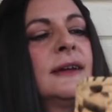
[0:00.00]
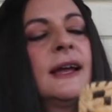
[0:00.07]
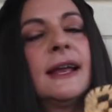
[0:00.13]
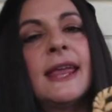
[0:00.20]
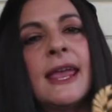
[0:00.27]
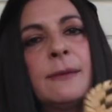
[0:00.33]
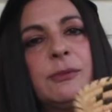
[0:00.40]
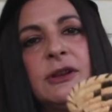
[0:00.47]
I
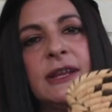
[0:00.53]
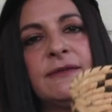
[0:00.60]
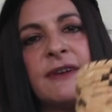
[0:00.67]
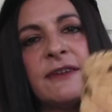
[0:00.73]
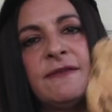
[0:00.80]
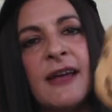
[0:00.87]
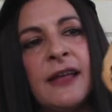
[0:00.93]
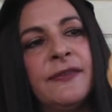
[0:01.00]
can't believe
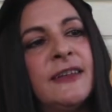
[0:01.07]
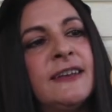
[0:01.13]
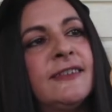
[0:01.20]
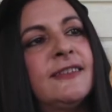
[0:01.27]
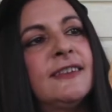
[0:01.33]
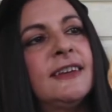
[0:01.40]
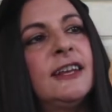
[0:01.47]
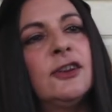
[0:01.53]
I found
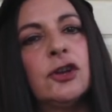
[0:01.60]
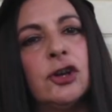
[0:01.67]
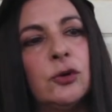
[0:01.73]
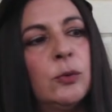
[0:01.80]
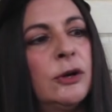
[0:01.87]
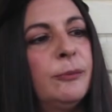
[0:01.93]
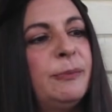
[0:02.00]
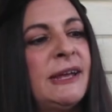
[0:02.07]
this in the
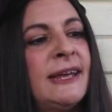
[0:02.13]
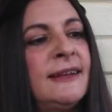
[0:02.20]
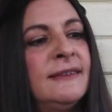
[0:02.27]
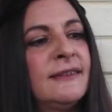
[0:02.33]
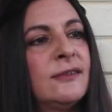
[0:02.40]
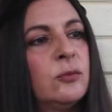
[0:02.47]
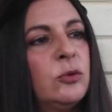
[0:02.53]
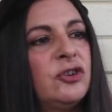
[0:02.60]
Goodwill bins,